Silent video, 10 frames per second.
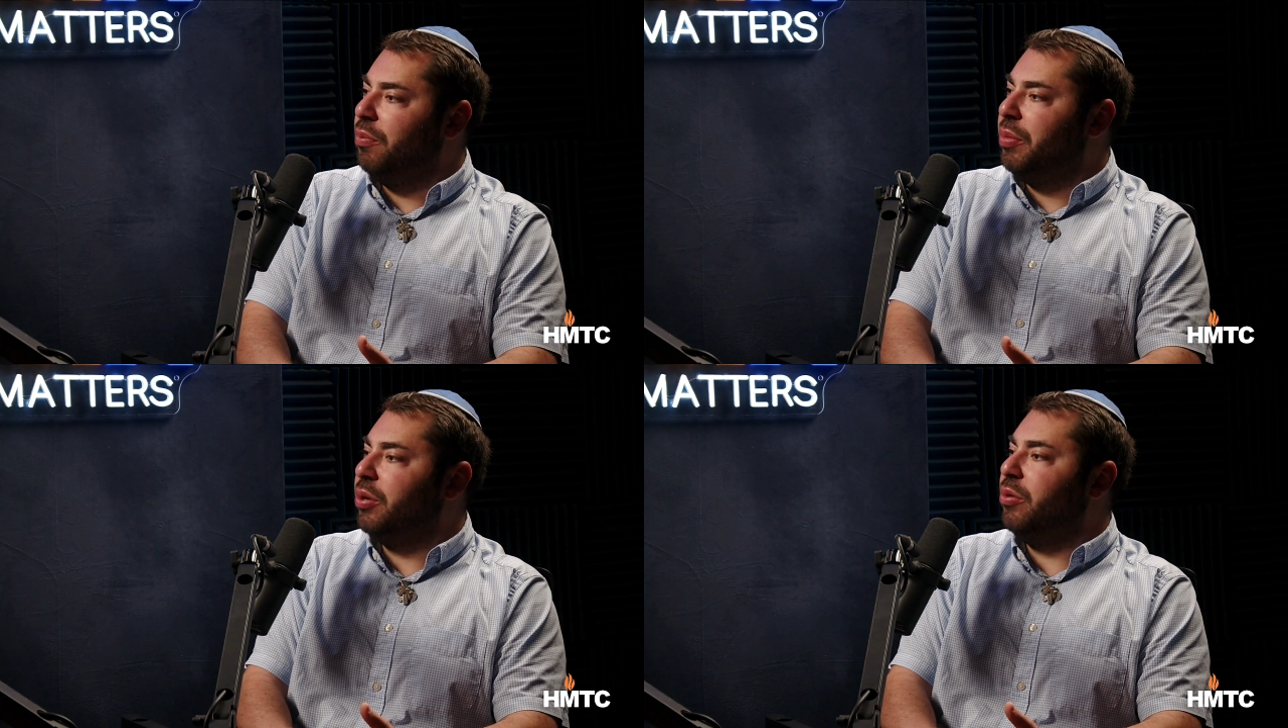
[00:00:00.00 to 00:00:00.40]

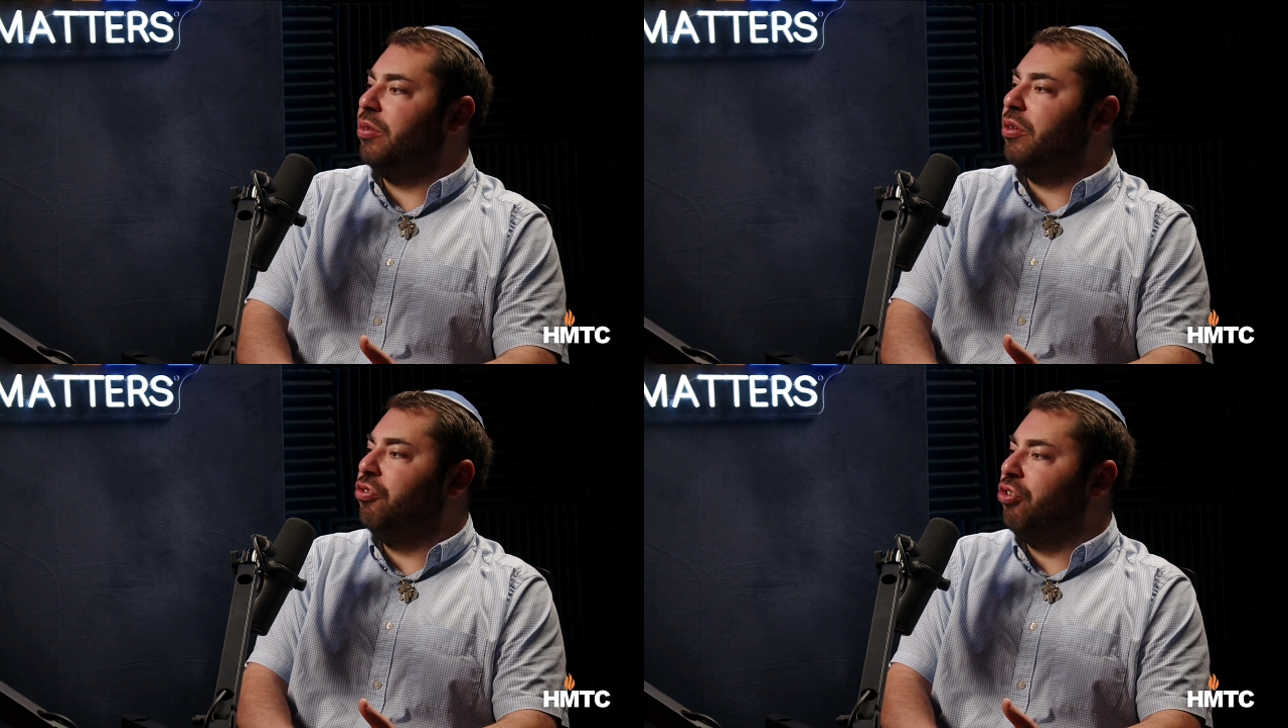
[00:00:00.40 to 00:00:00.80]

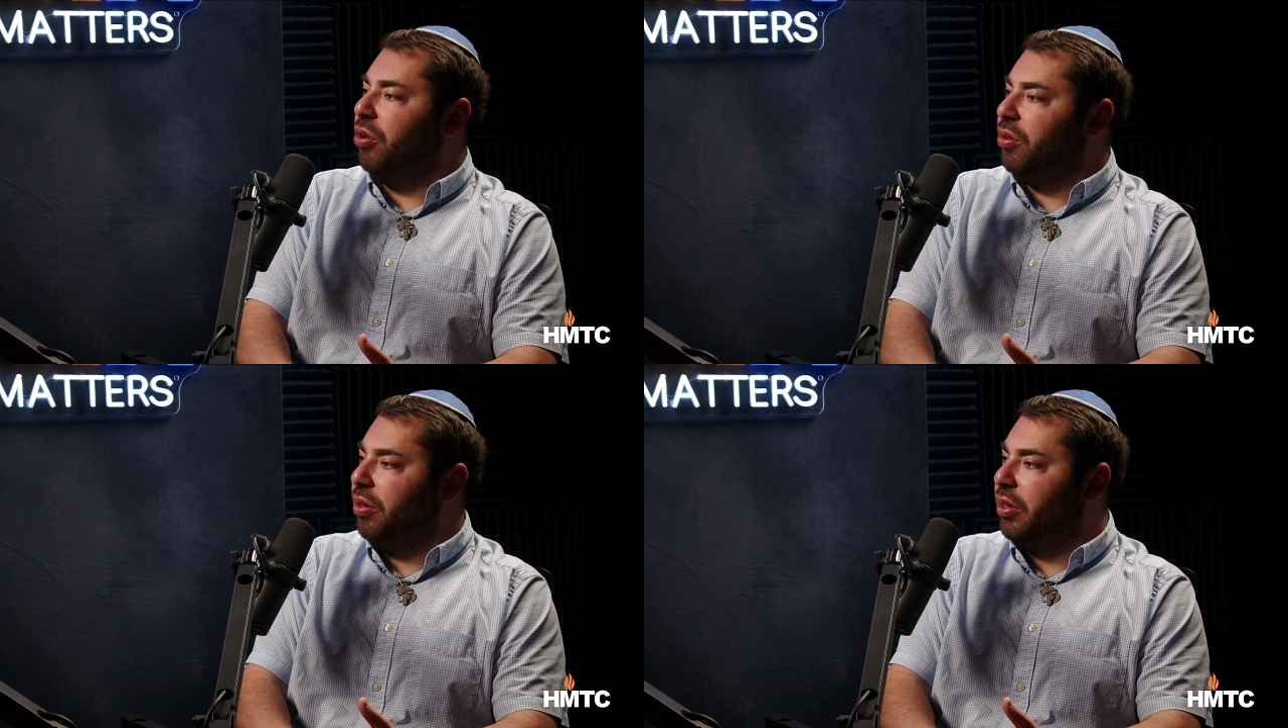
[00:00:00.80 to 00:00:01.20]
because the
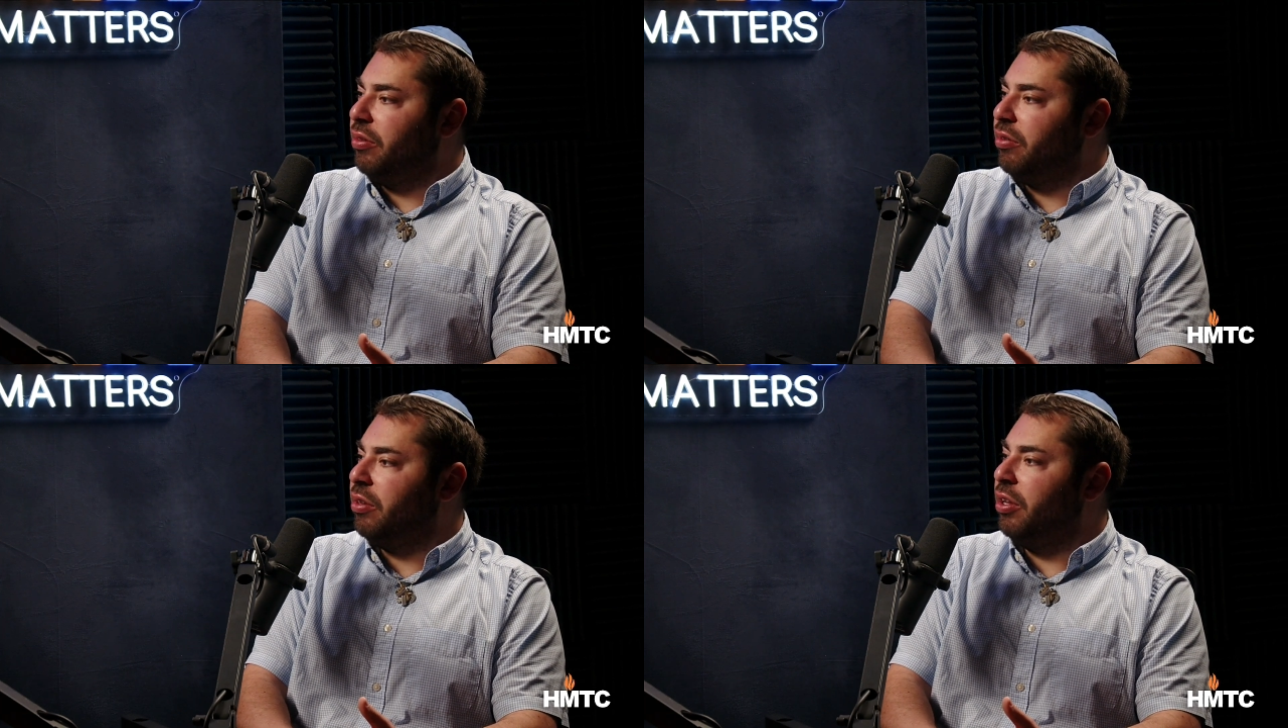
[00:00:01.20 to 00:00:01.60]

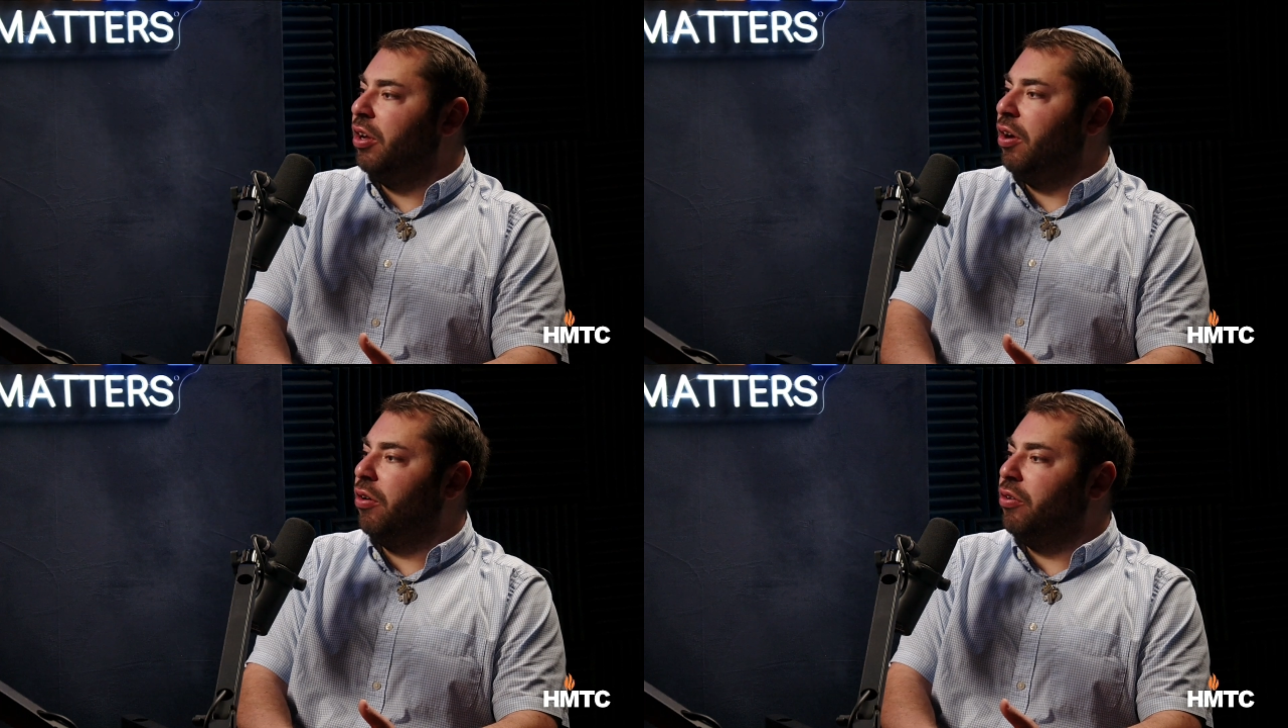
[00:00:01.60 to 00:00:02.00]
journalists
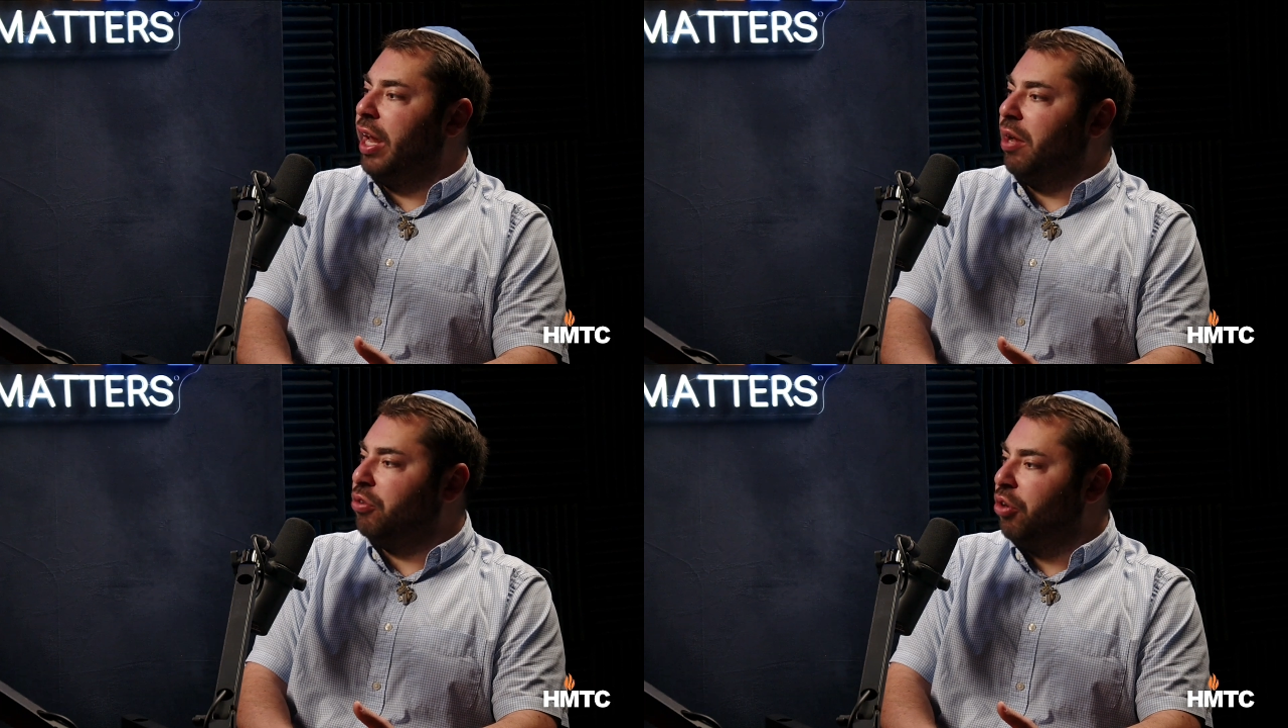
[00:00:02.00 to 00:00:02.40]
are
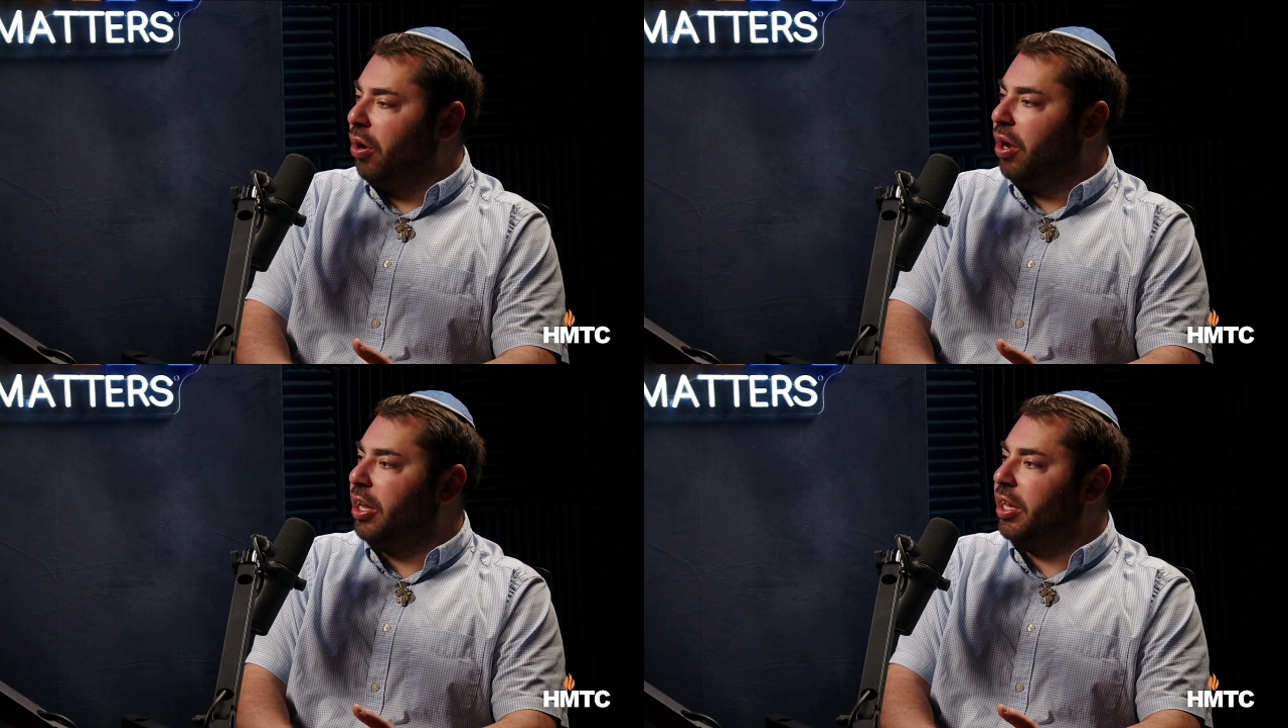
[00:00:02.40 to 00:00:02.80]
now
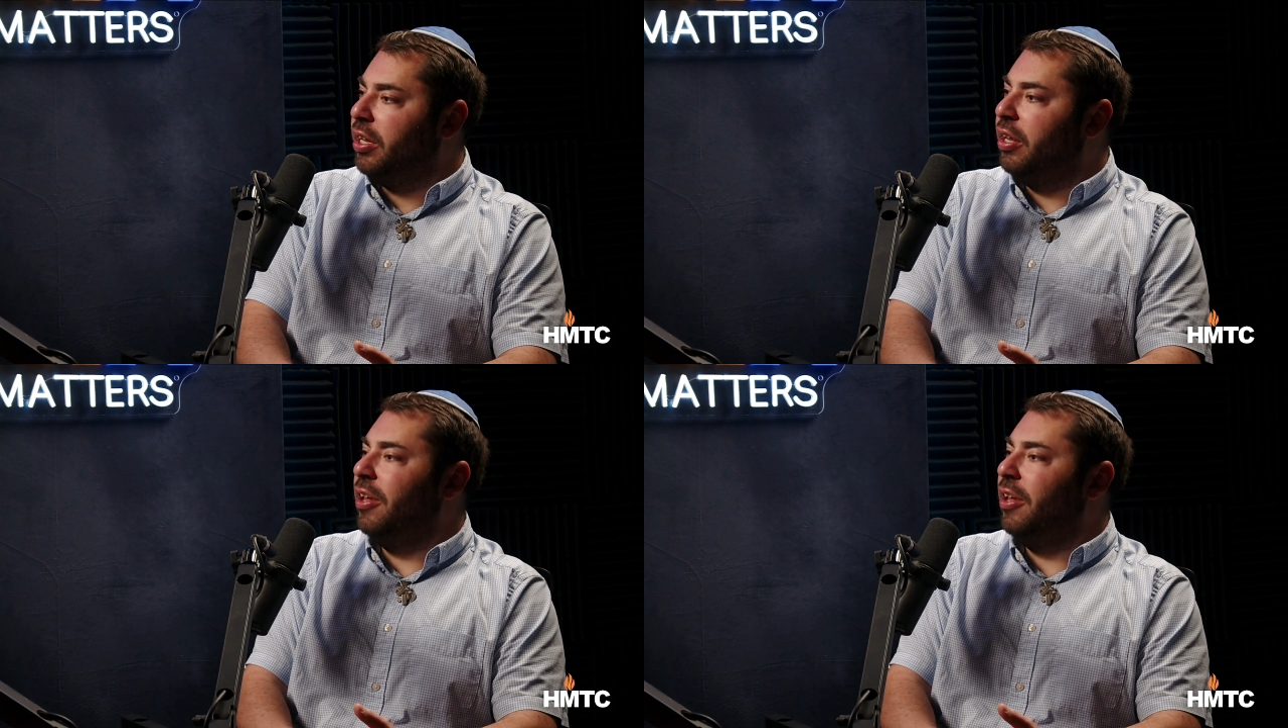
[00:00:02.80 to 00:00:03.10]
taught